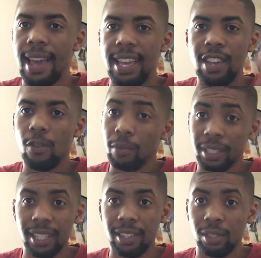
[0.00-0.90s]
He
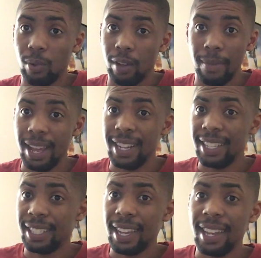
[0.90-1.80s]
almost killed the wrong man, he
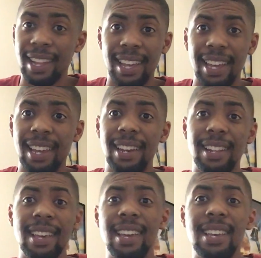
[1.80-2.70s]
said, and
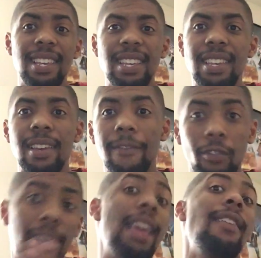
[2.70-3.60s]
he
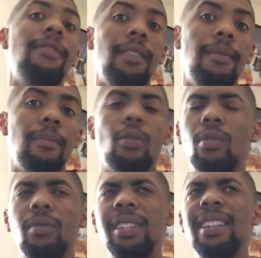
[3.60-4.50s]
forgave him.
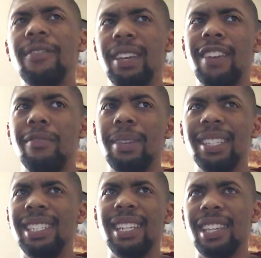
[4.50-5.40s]
Or he didn't forgive him
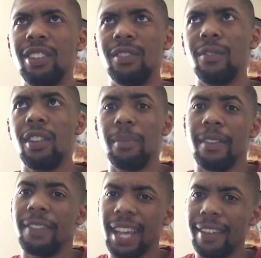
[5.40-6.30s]
because he didn't kill his father, but he
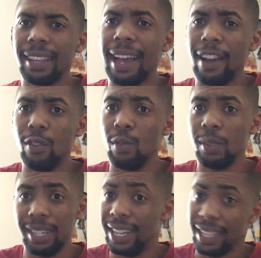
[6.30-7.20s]
forgave the guy who
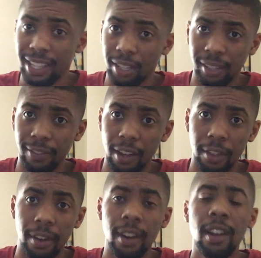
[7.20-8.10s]
did kill his
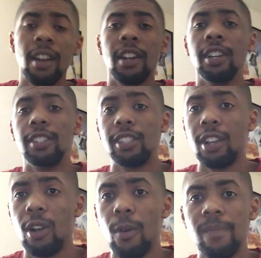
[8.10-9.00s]
father.
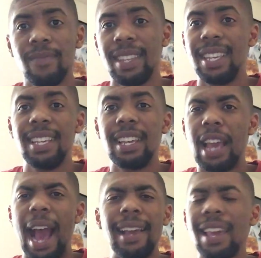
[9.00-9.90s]
So I
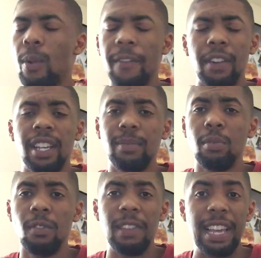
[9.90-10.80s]
can't wait for his
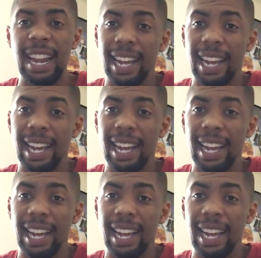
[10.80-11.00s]
movie, and